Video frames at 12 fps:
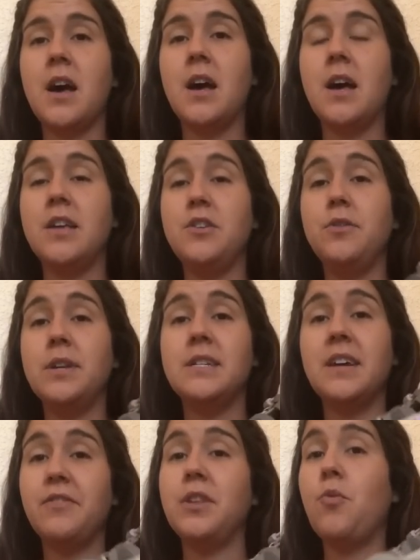Uh, you can
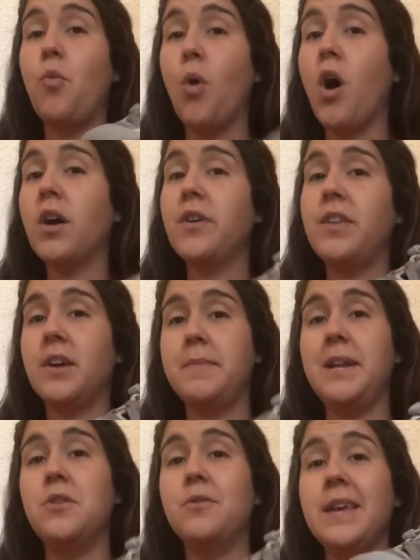definitely walk the
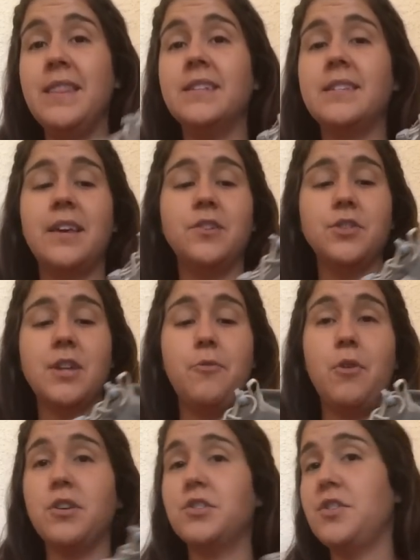Camino in the sandals. I
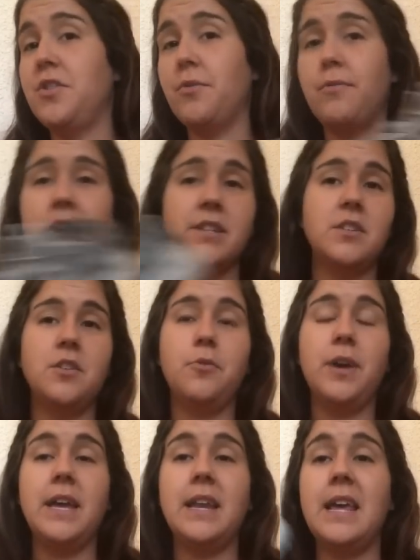walked the rest of the
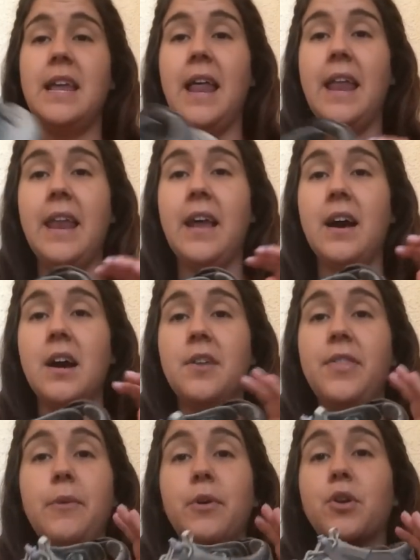way in it and uh,
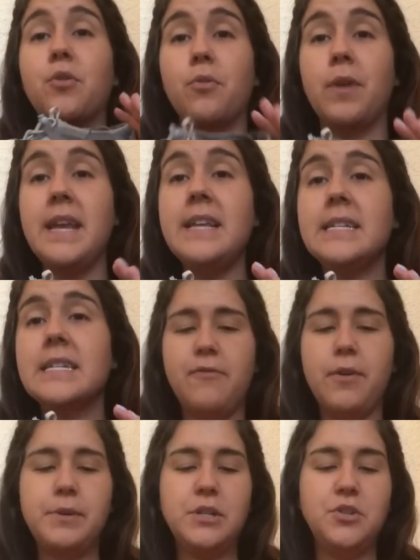they were great.
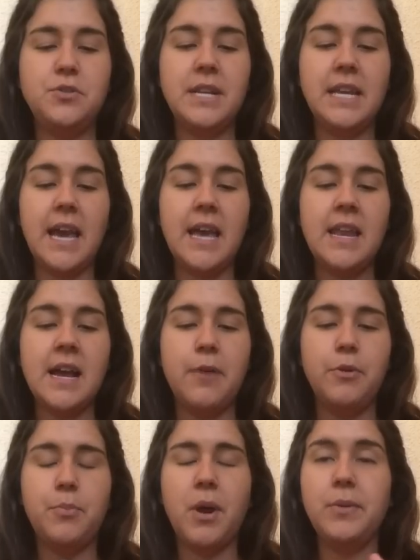If I were to do it again,
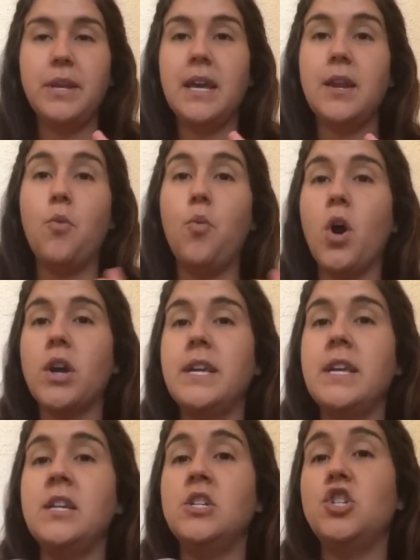I would probably get a
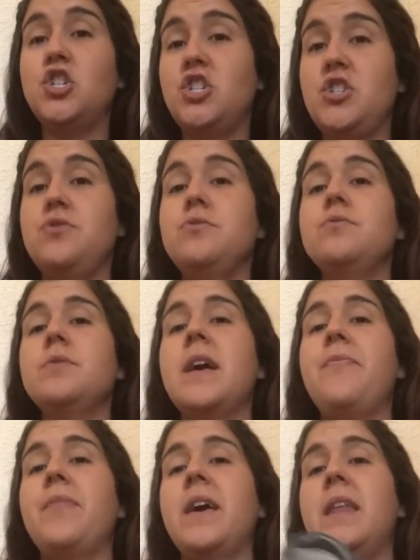walking shoe
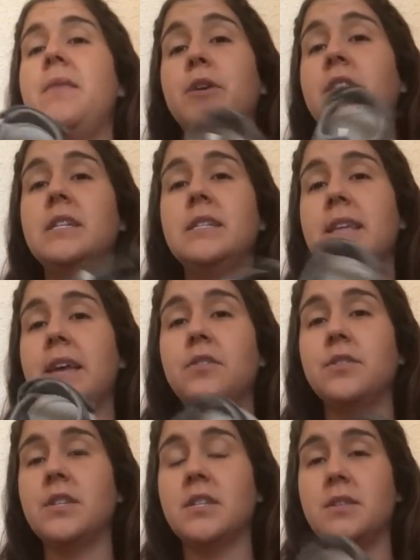and then bring these
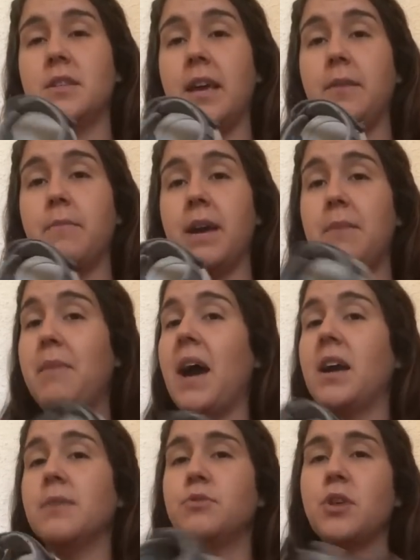sandals as like my
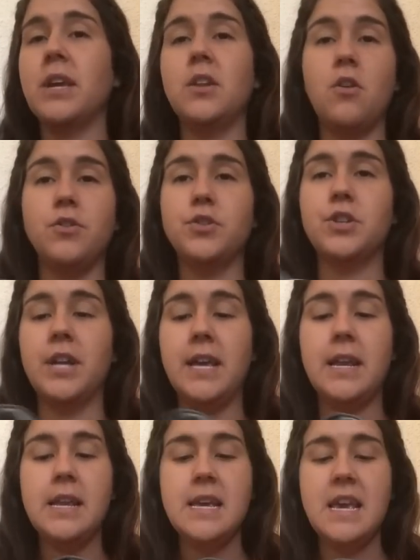backup so I can
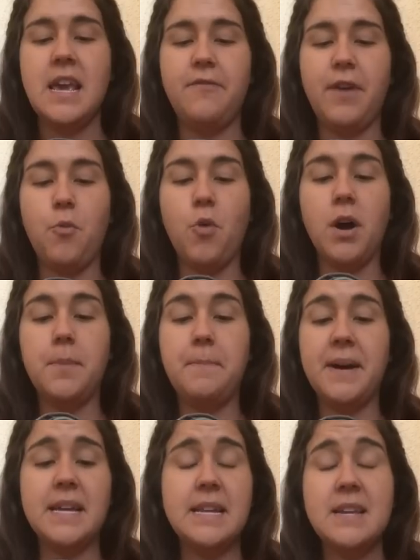alternate if I want.
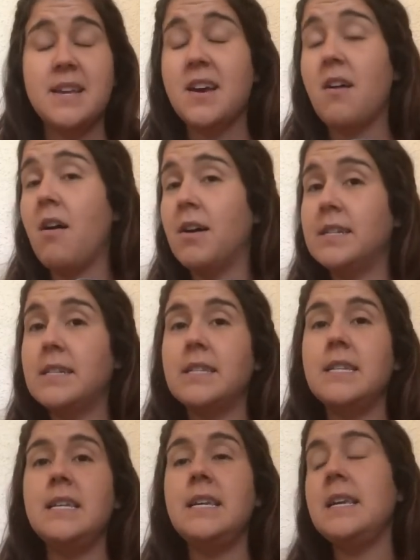But
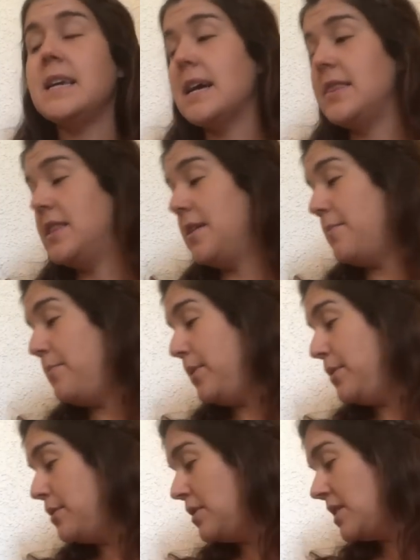honestly, the
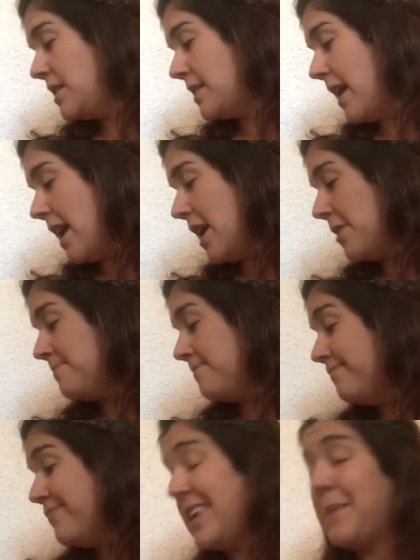boots,
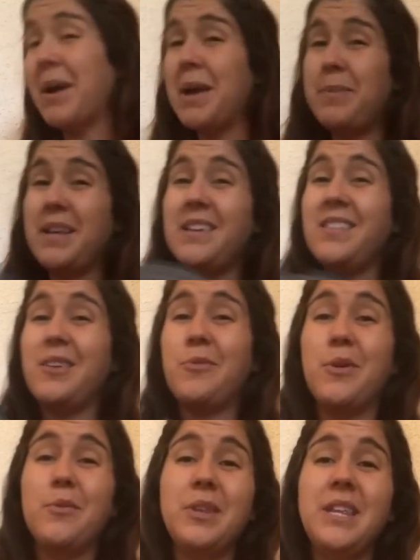um, in my opinion, they
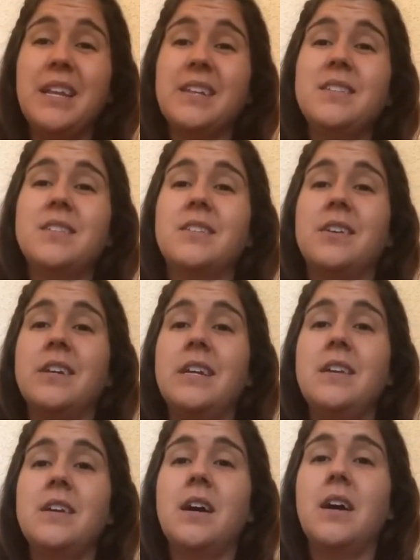weren't really
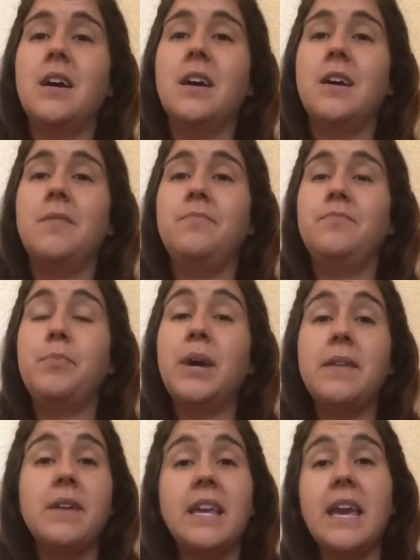necessary. Um,
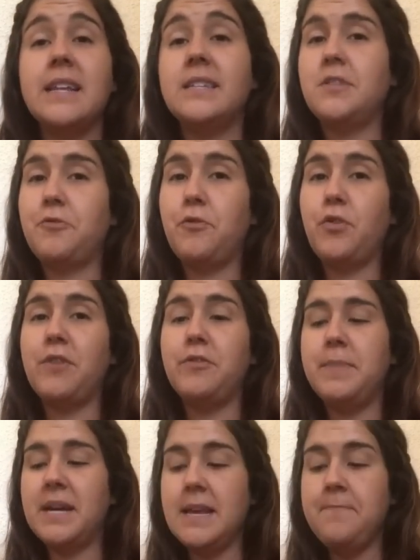but again, it's different for
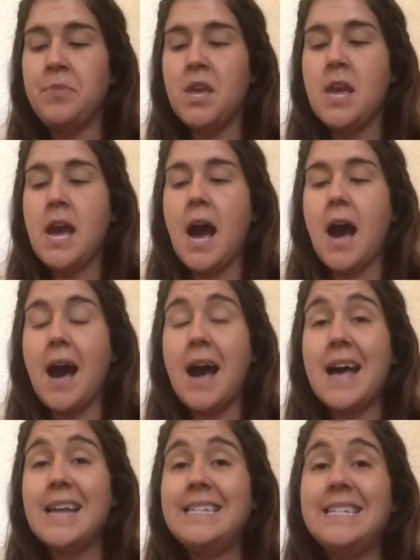everybody.
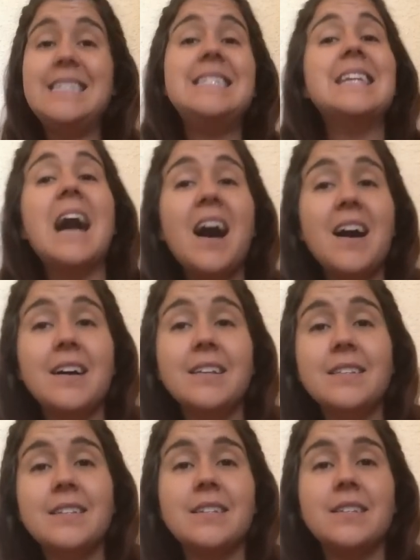I did
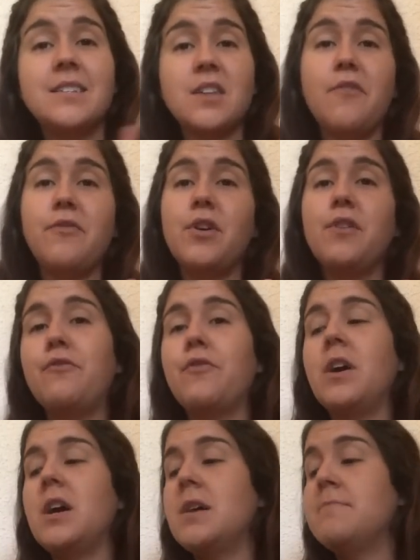not suffer
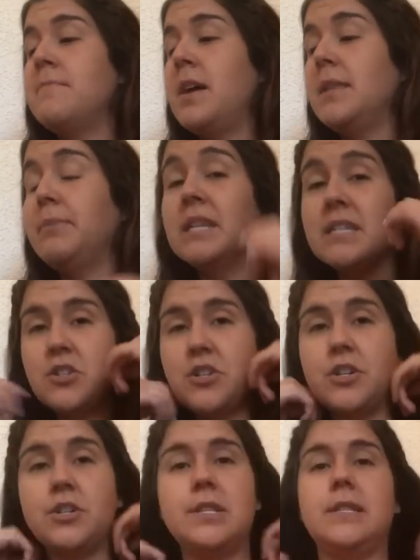from
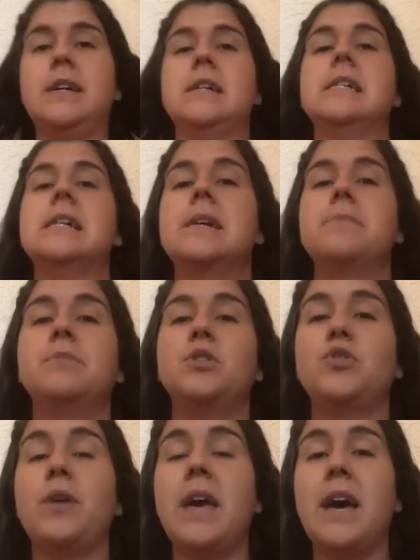blisters. Um,
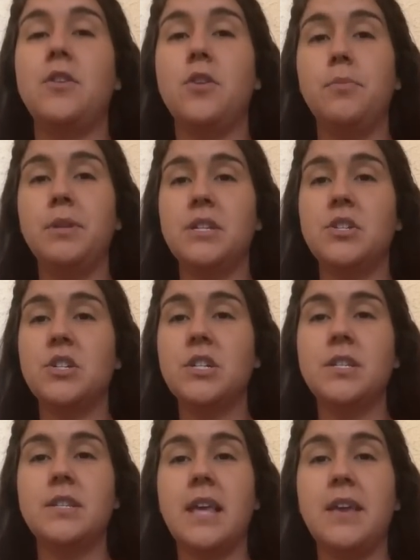so I had no
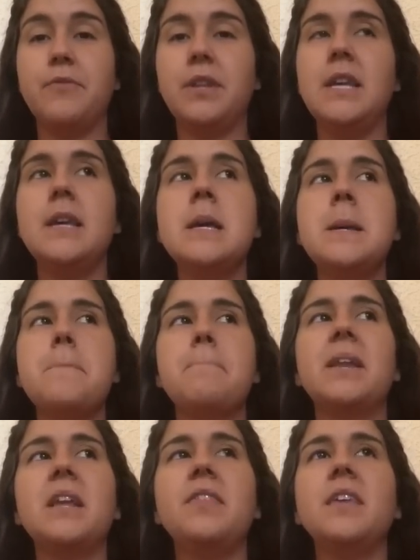blisters, thankfully.
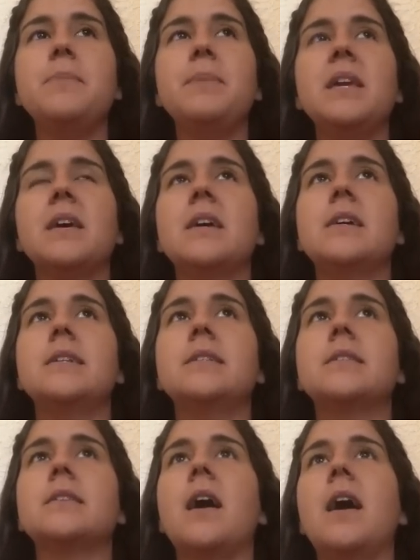But I think
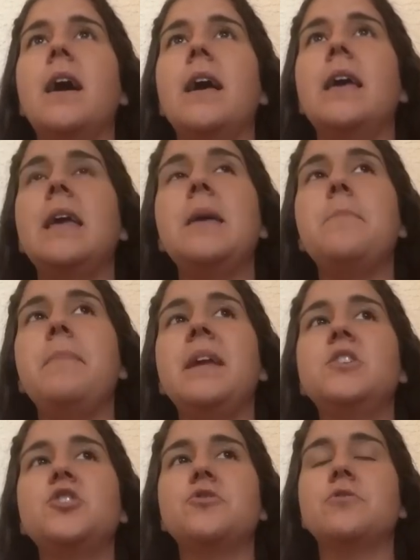because I
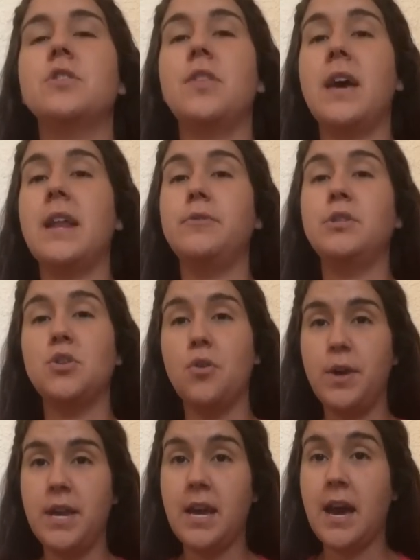made sure that I was
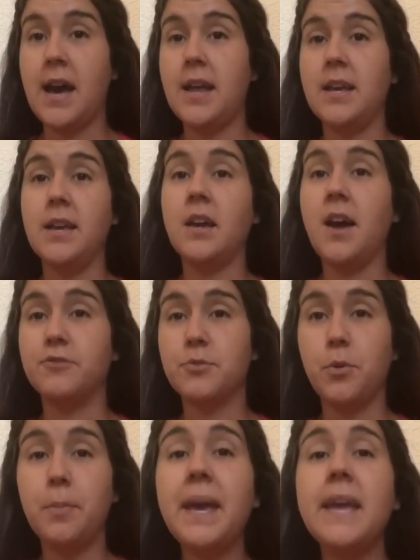going at a
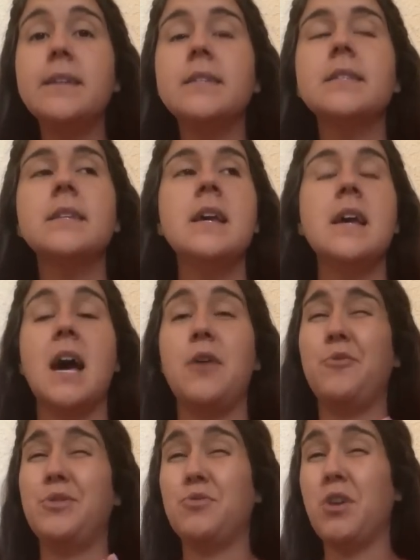comfortable pace,
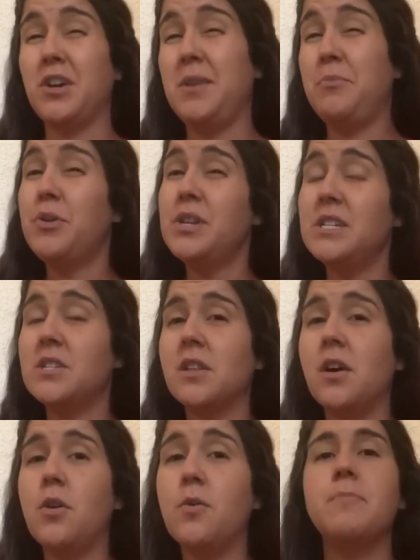I was walking pretty
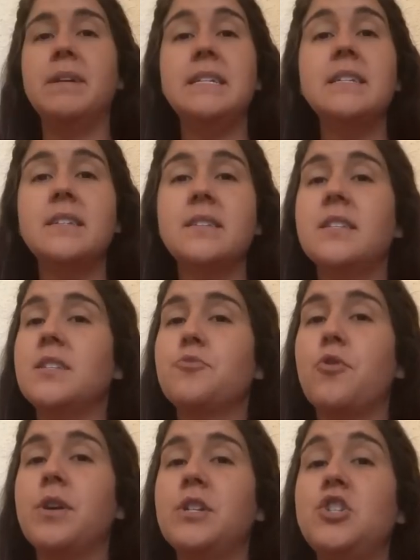slow. My distances
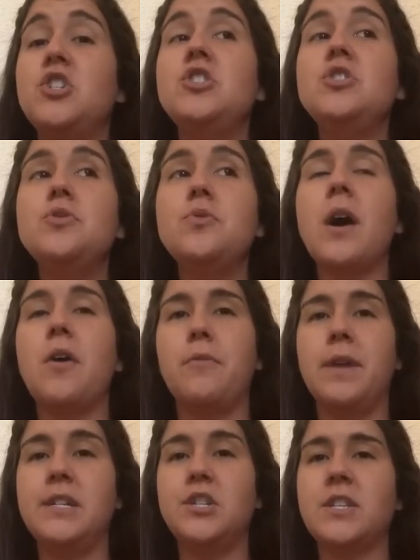weren't too
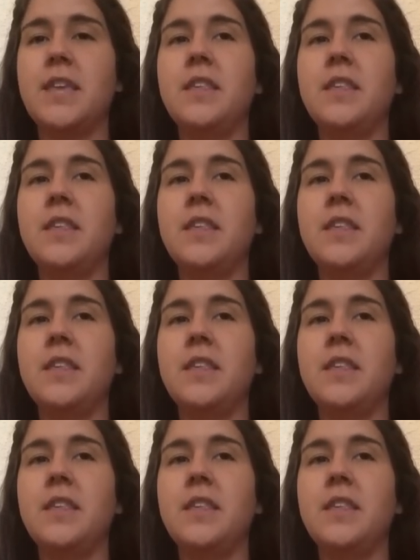outrageous.